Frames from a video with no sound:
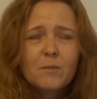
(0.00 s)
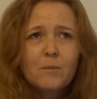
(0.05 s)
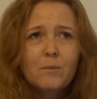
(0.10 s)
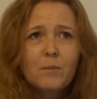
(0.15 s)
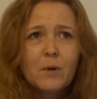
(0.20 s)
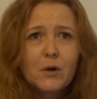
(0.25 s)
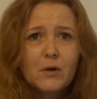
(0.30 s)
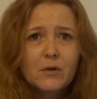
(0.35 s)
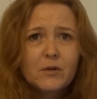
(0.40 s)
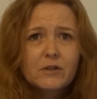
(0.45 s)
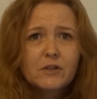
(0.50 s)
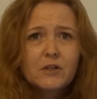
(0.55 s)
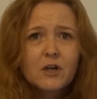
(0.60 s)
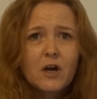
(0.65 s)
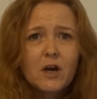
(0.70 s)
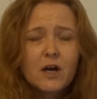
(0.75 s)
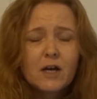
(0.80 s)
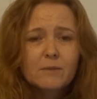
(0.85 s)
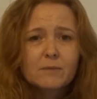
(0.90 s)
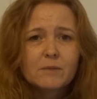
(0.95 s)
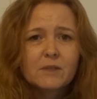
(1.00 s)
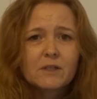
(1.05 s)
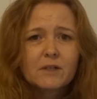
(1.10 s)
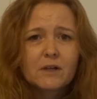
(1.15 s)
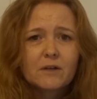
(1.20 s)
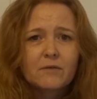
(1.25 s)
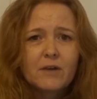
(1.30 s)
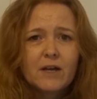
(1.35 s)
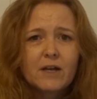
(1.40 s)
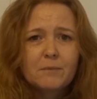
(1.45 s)
both times that
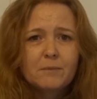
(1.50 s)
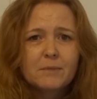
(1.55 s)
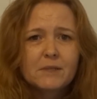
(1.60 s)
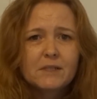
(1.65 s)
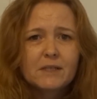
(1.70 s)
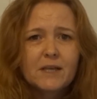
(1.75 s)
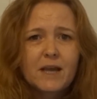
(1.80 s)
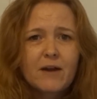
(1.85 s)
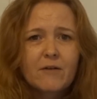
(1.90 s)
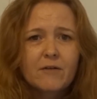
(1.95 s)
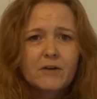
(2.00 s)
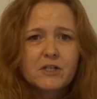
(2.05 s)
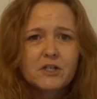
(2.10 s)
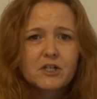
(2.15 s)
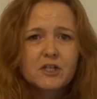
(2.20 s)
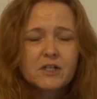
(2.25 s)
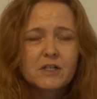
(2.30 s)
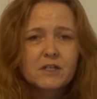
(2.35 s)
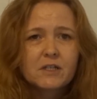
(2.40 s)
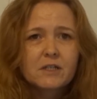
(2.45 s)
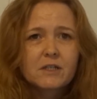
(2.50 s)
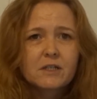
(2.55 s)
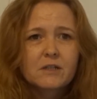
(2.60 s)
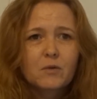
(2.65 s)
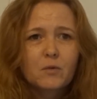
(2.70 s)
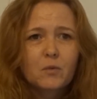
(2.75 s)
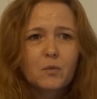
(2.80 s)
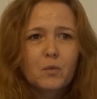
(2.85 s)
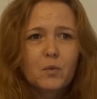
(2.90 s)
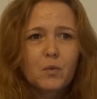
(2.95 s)
I've had miscarriages